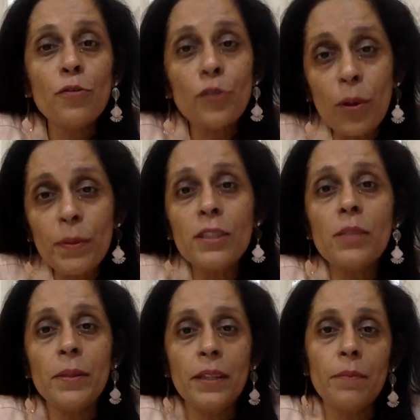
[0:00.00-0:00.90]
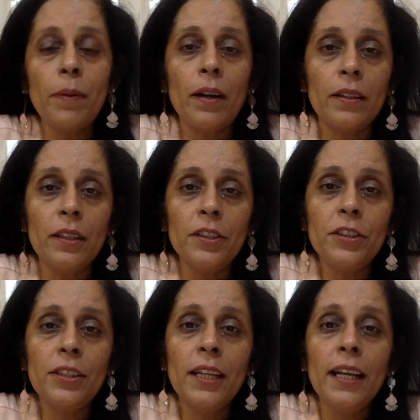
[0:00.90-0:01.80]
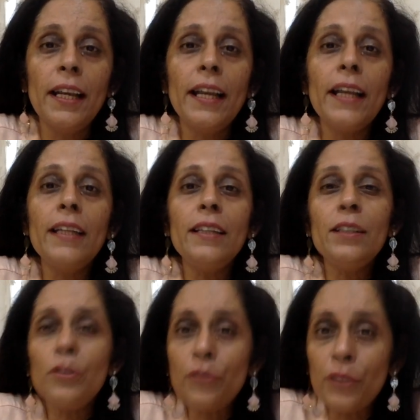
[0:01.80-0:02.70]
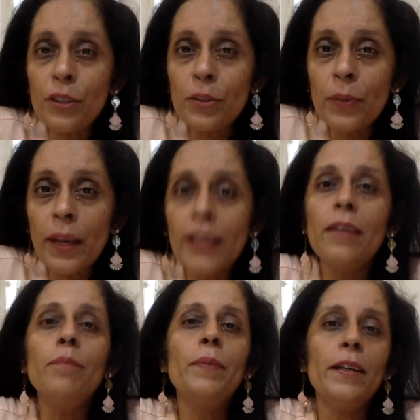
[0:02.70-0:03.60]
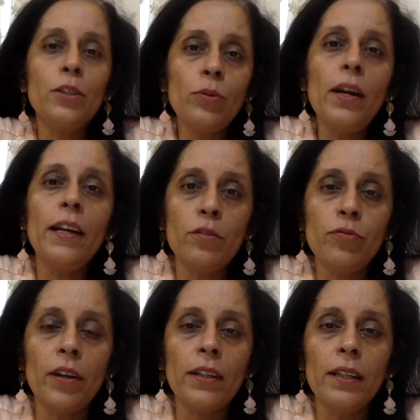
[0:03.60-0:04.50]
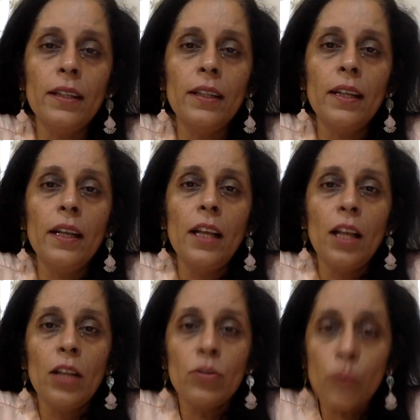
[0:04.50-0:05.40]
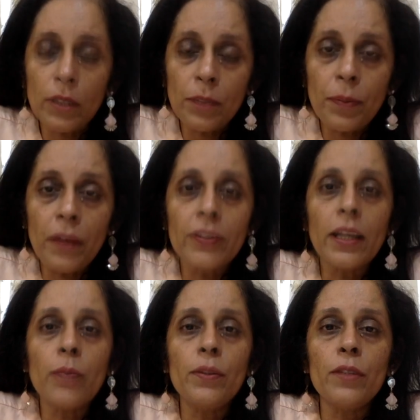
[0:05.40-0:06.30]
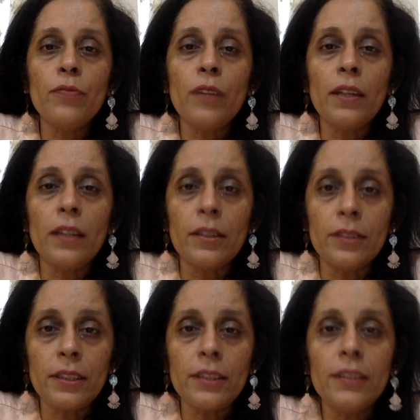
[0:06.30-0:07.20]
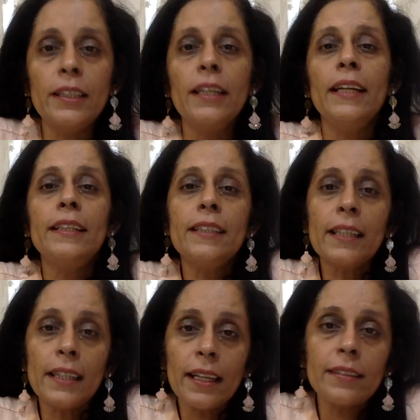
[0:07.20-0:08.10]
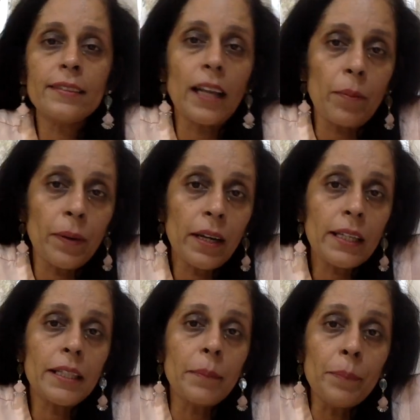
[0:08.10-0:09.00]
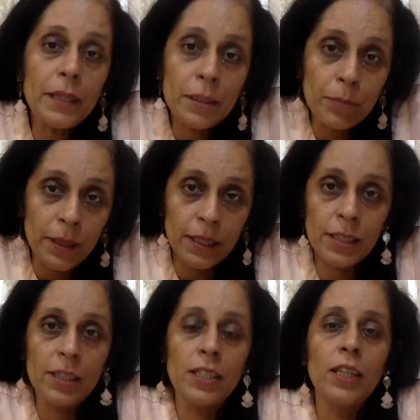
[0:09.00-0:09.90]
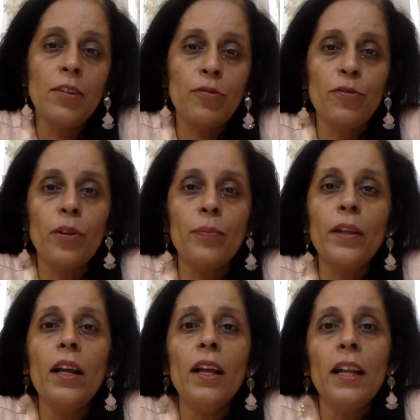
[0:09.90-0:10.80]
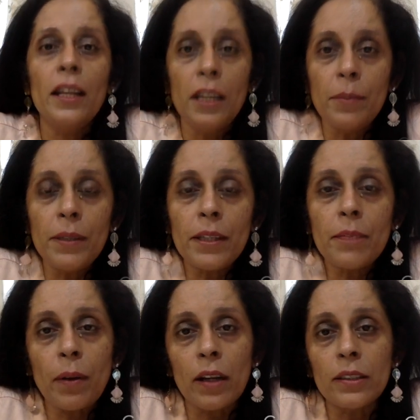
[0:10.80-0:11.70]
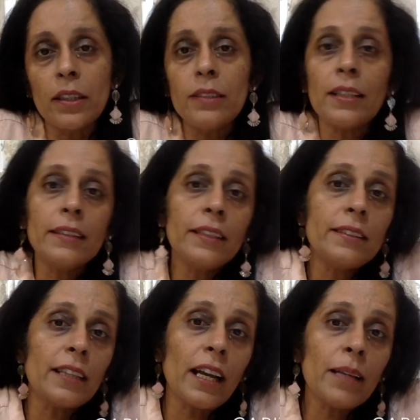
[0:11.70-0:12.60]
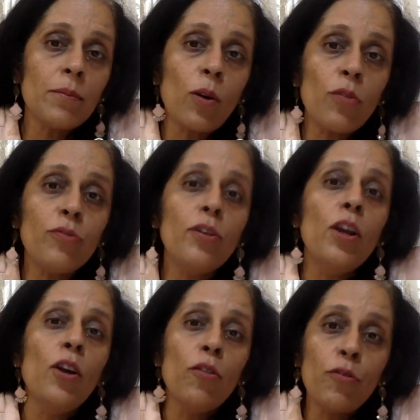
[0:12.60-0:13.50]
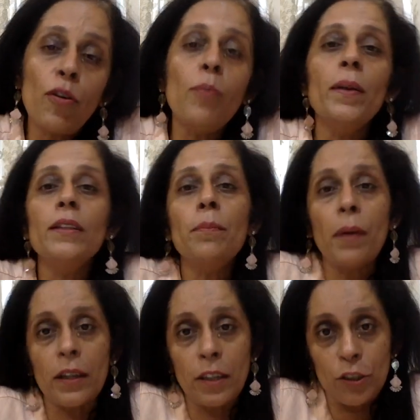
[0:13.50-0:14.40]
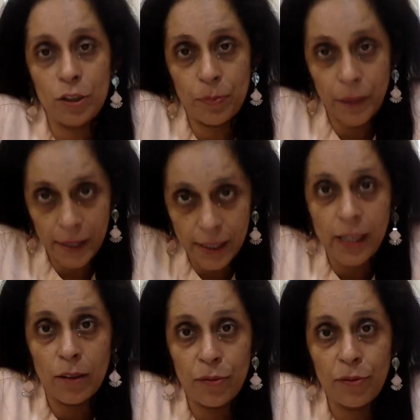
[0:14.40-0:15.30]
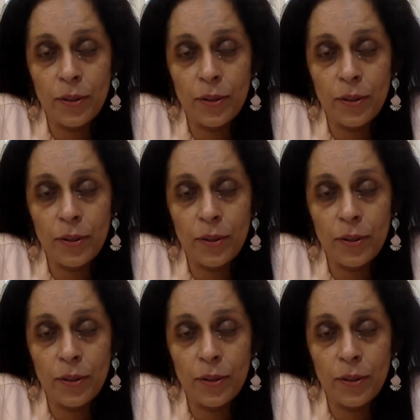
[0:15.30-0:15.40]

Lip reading: from its limited partners in a different way compared to a hedge fund. So what a private equity fund does is it collects capital commitments from the limited partners at the time of forming the partnership itself.